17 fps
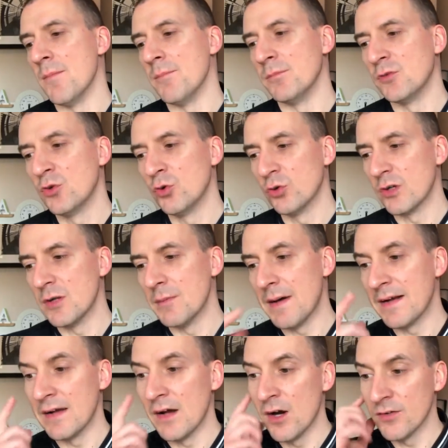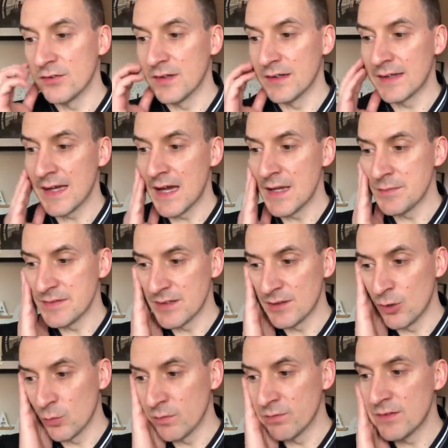Talking about it after the game, he said,
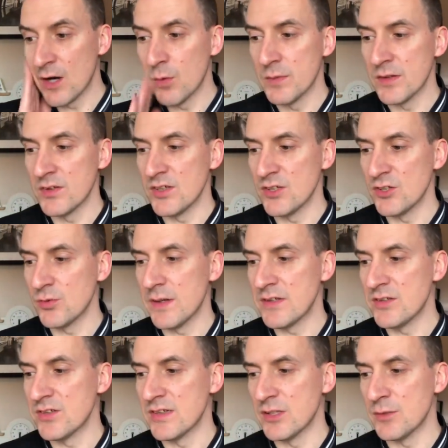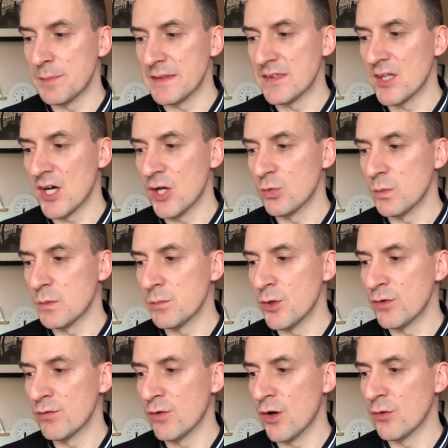look, we've dealt with the situation, it's been done, we
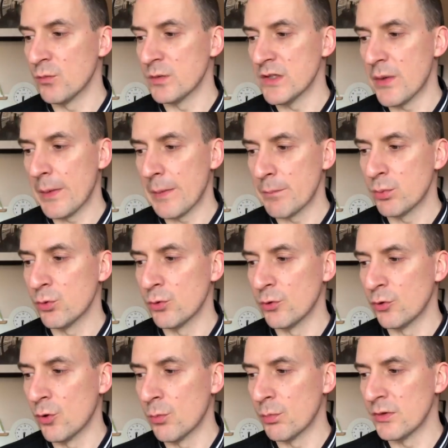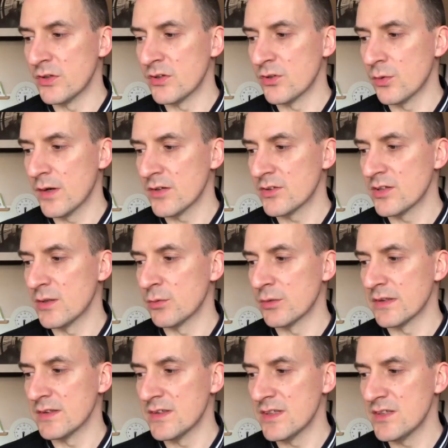move on, we know how important Aubrey is to us and it will
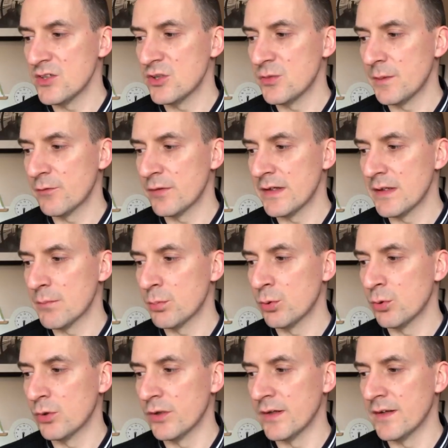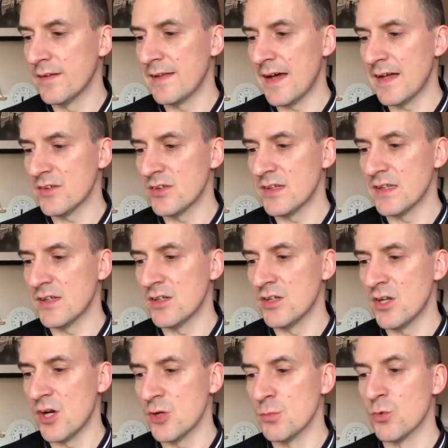continue to be really important, that's it,
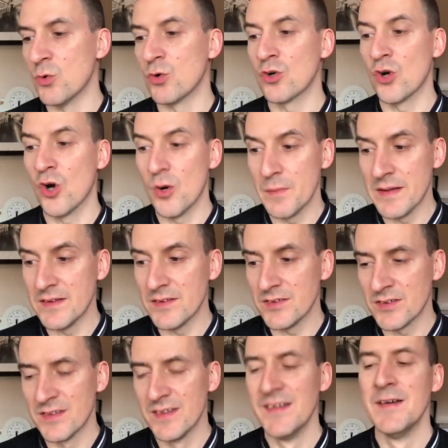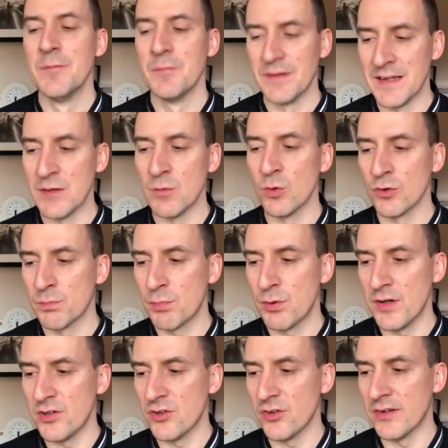no more comments. But then he was
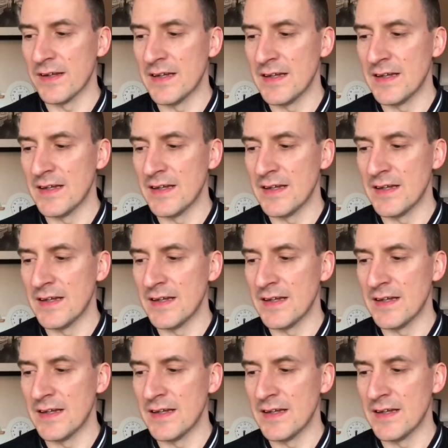pressed on it a